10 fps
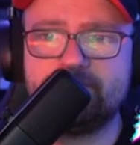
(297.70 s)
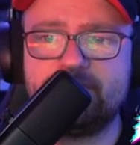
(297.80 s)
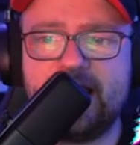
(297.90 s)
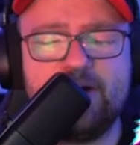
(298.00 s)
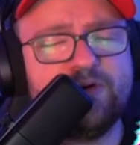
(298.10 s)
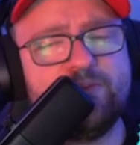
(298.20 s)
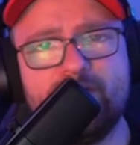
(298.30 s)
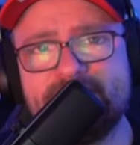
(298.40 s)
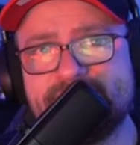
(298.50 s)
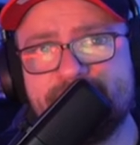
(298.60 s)
I would have bought
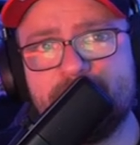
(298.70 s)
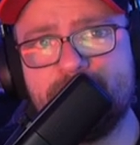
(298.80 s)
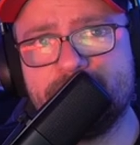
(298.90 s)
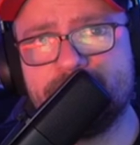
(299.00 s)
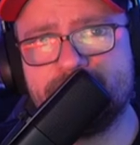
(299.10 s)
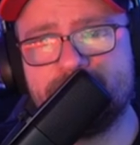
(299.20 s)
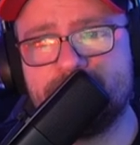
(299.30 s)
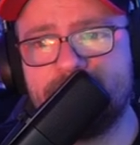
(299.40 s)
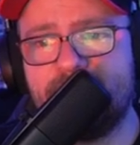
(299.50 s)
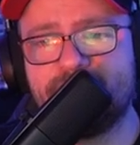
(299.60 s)
this if I could have.
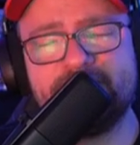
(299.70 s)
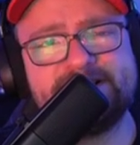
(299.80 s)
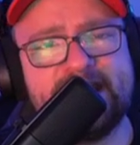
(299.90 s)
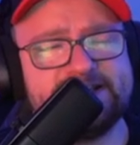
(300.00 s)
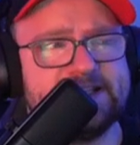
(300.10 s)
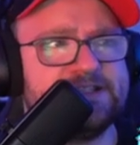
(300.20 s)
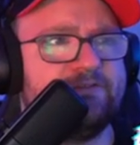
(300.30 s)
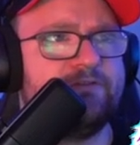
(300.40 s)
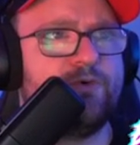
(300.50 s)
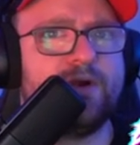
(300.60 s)
I've got this
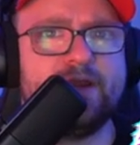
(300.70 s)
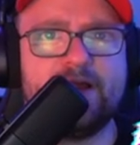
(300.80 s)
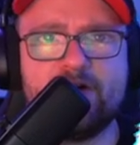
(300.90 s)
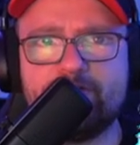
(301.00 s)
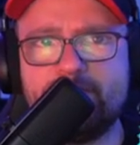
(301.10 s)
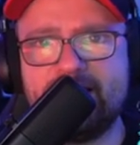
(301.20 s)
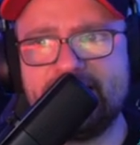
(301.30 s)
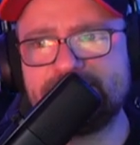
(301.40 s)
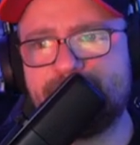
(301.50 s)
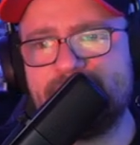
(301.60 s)
SN740 that I got from
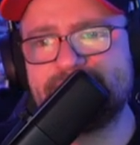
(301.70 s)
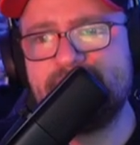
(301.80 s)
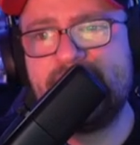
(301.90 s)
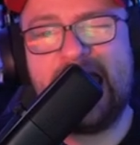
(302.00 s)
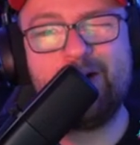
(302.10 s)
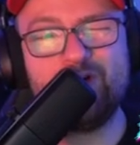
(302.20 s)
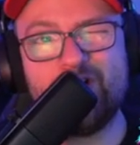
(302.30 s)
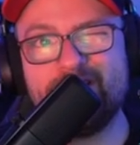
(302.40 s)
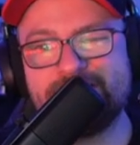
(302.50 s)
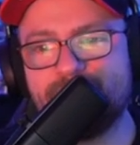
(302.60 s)
AliExpress. I would have
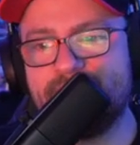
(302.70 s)
got this one.